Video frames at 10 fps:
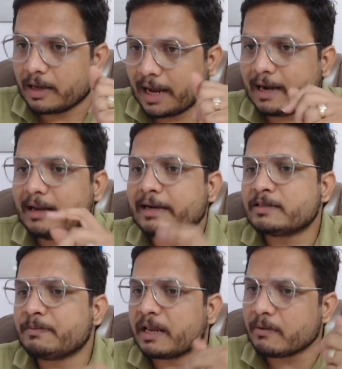and
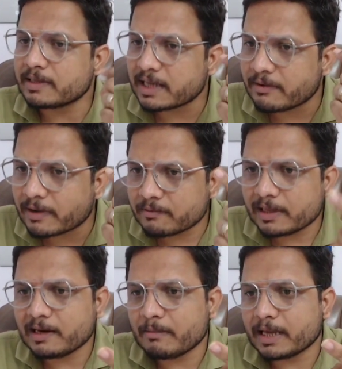its frequency even
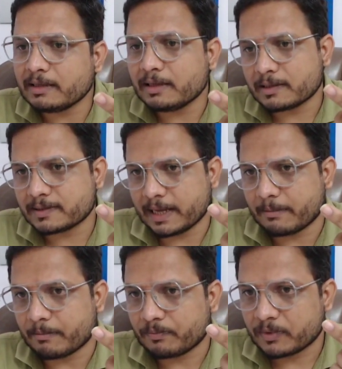will remain
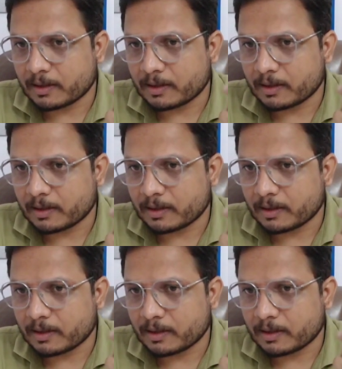same.